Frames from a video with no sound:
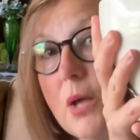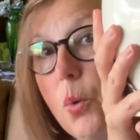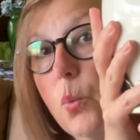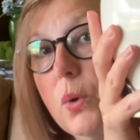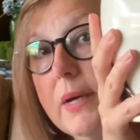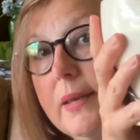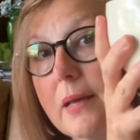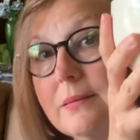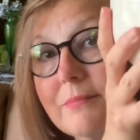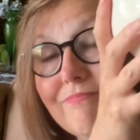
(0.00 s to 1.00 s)
would,
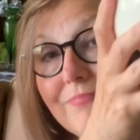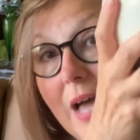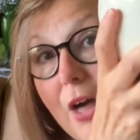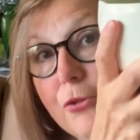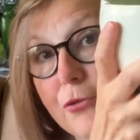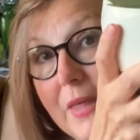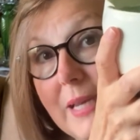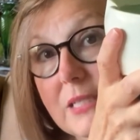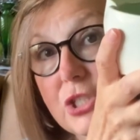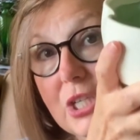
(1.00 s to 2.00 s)
other than
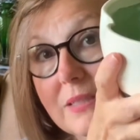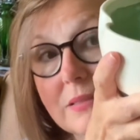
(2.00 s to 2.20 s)
it just